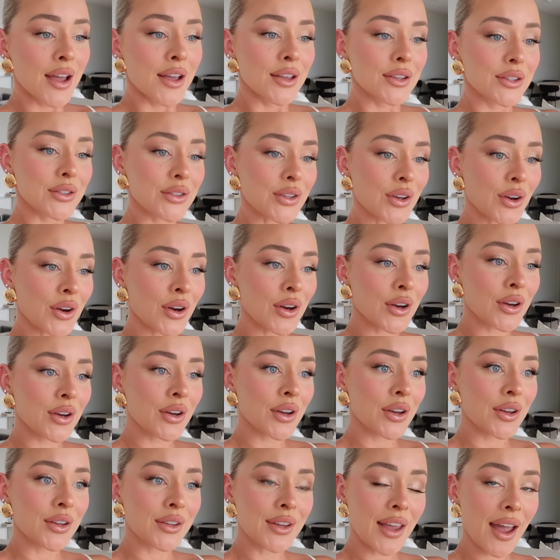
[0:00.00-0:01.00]

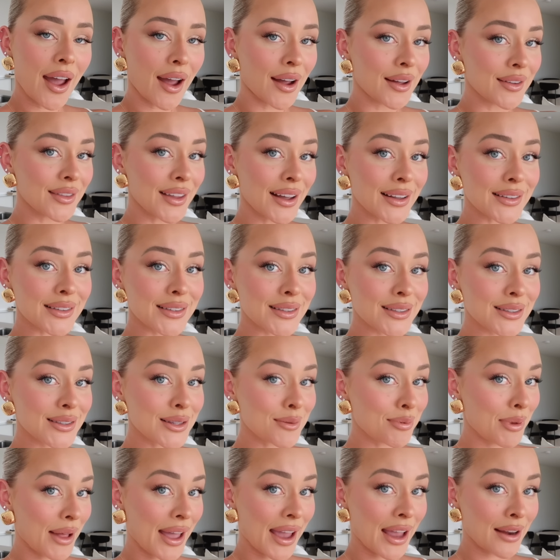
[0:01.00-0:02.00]
So yeah, that's
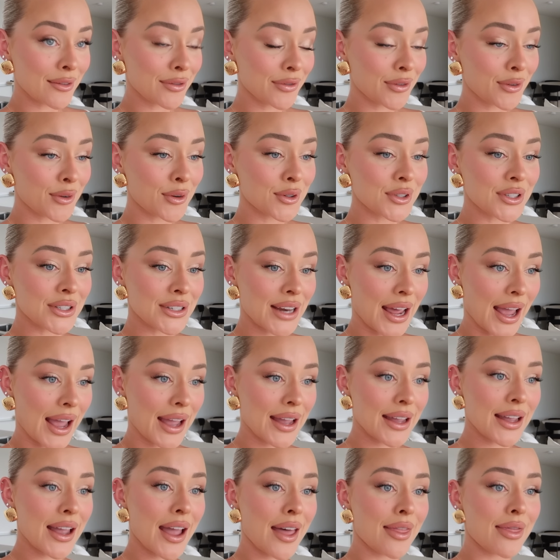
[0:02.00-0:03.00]
the plan for
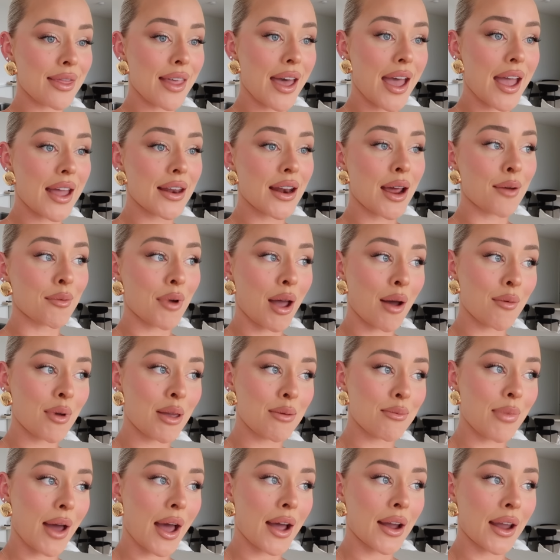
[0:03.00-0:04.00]
today, and then I'm
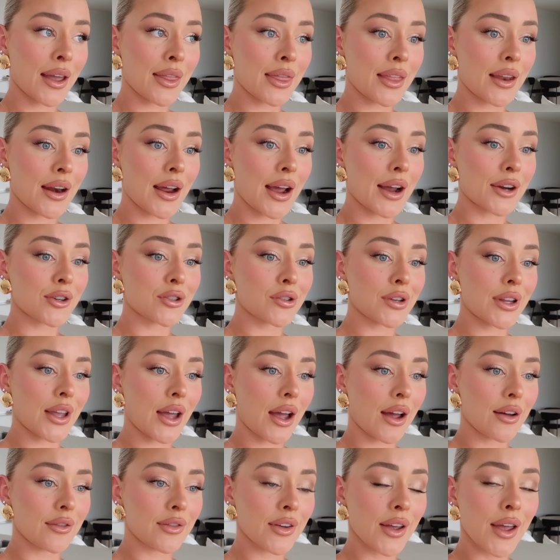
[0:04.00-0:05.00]
coming back, and then I actually
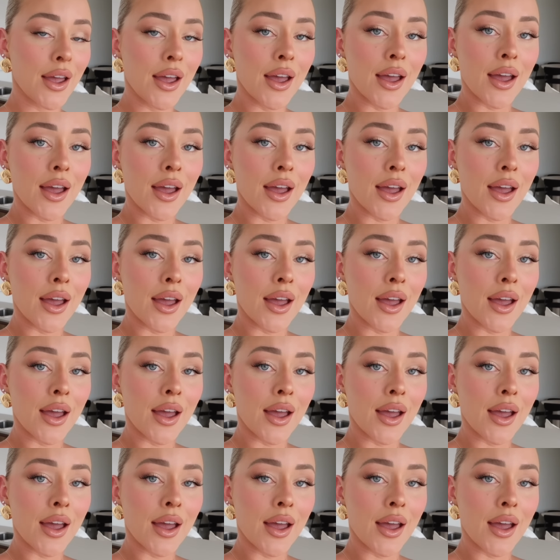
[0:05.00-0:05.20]
have